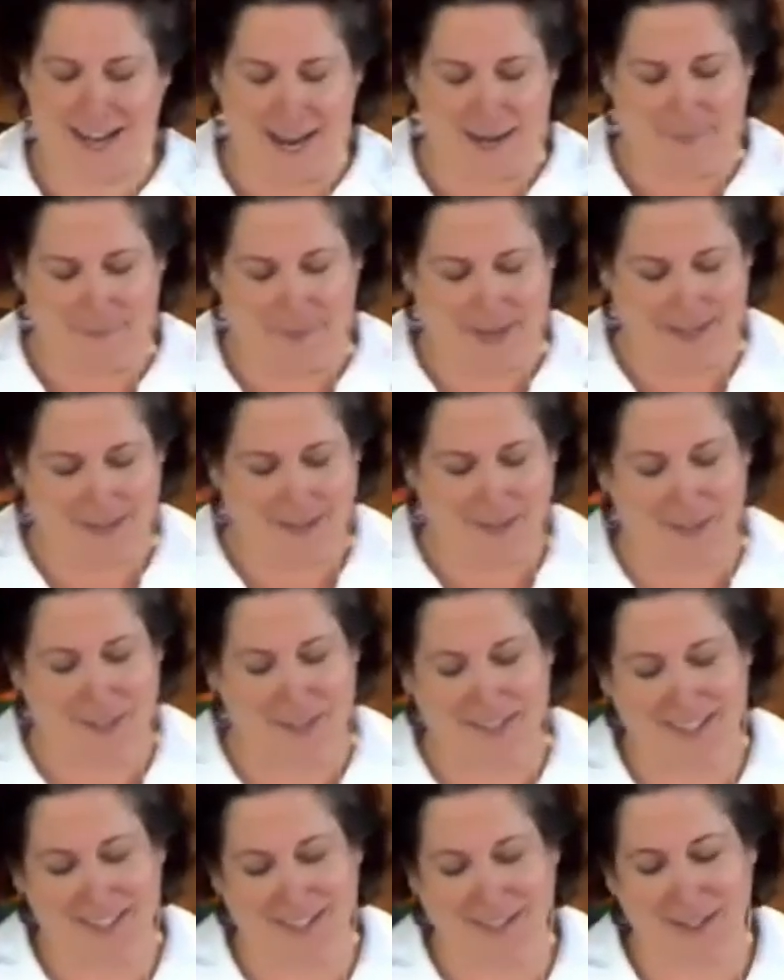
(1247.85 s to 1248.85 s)
and my younger
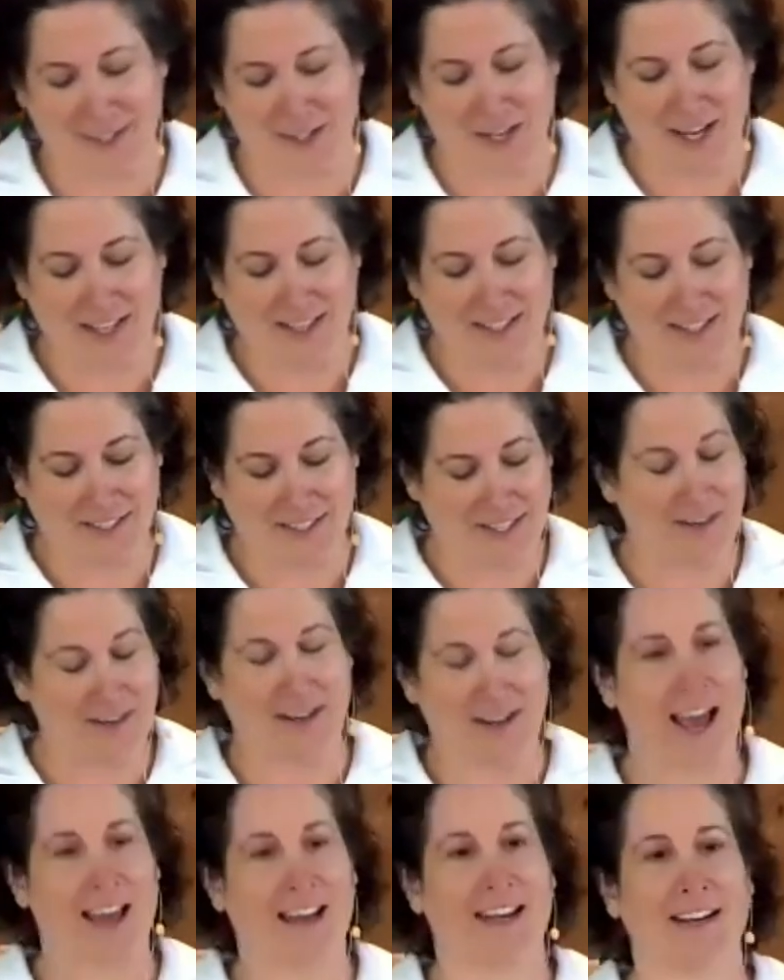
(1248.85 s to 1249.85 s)
sister stared
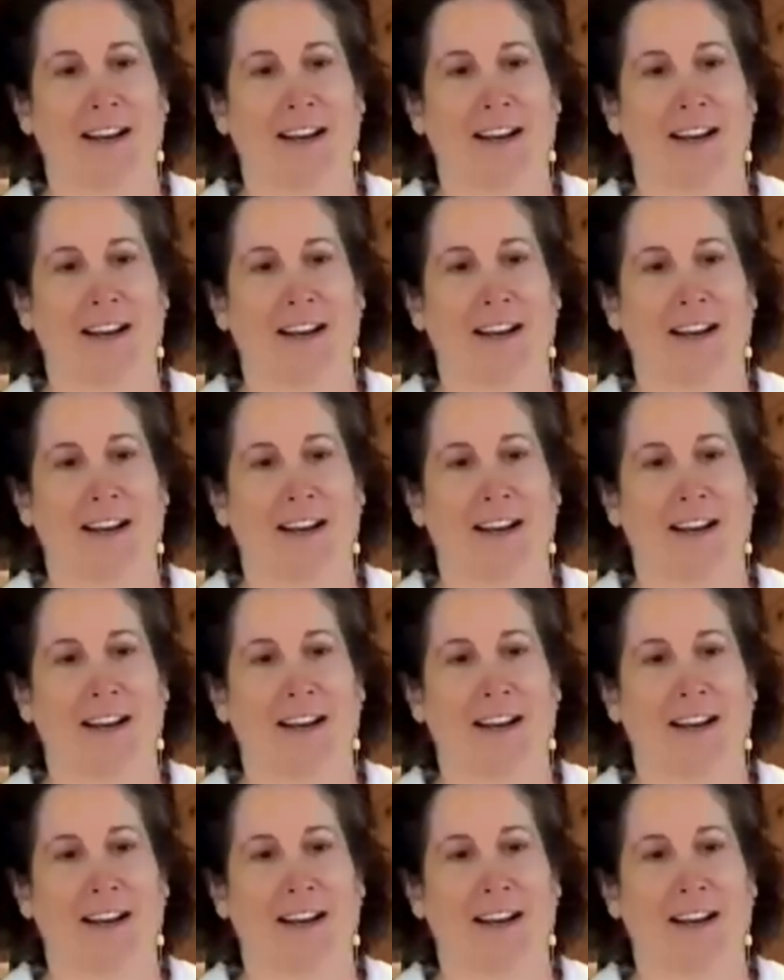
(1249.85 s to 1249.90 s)
at it,